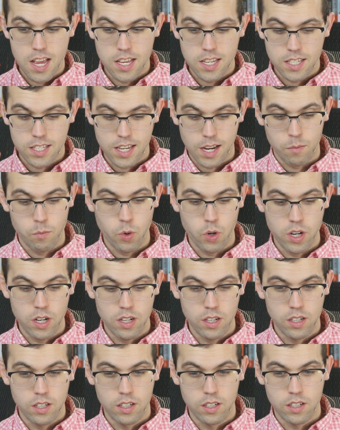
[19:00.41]

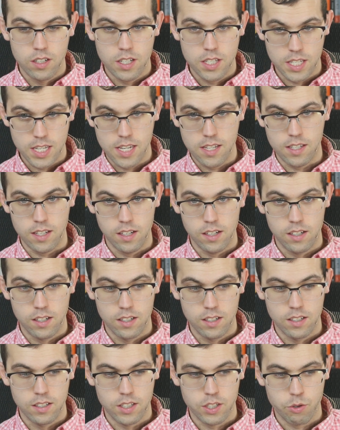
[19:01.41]
someone sees it,
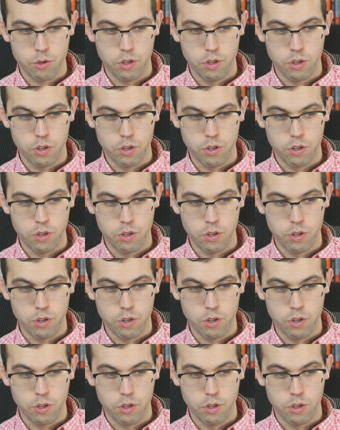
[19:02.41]
it's